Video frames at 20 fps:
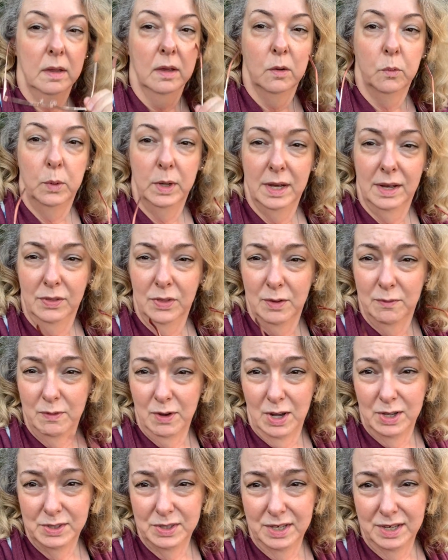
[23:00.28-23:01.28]
we got the
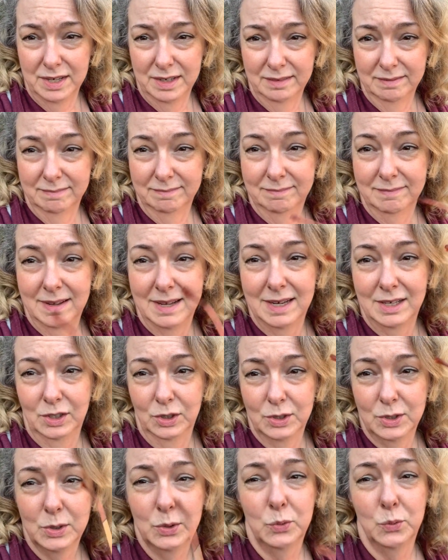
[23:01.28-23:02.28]
faucet in and it
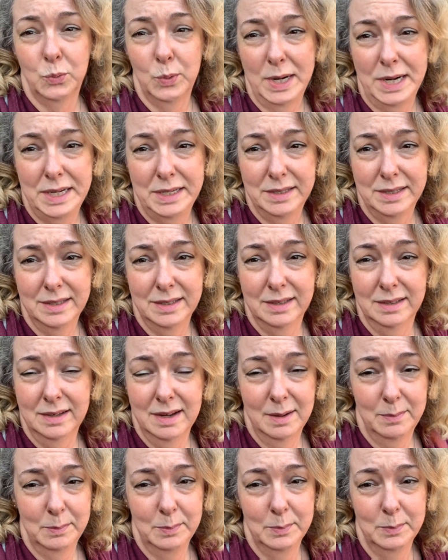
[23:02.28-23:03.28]
looks great.
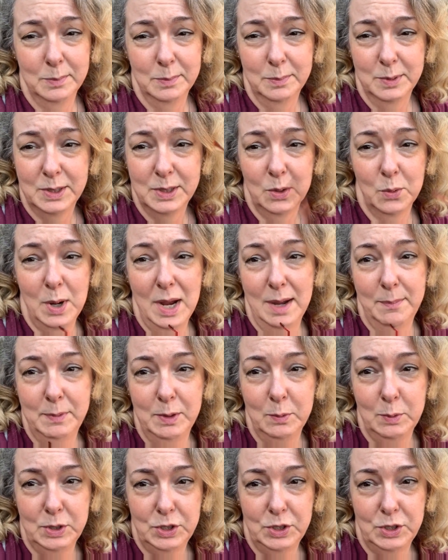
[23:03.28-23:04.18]
I'm so happy we